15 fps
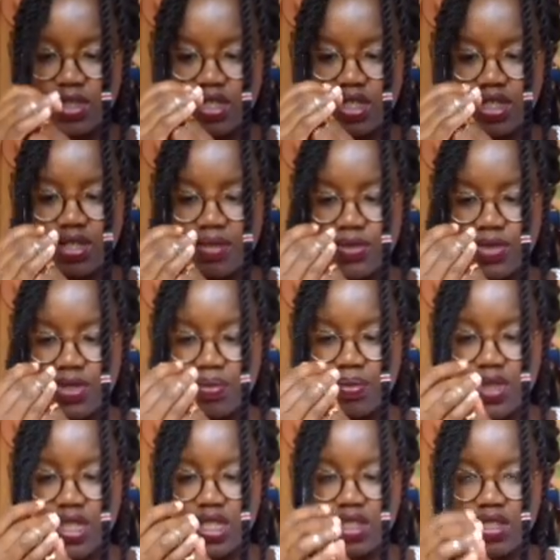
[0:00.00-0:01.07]
and I wanted
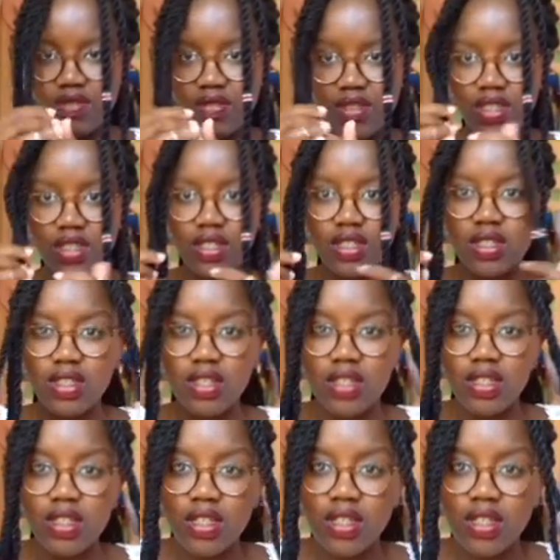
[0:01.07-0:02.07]
them to be even.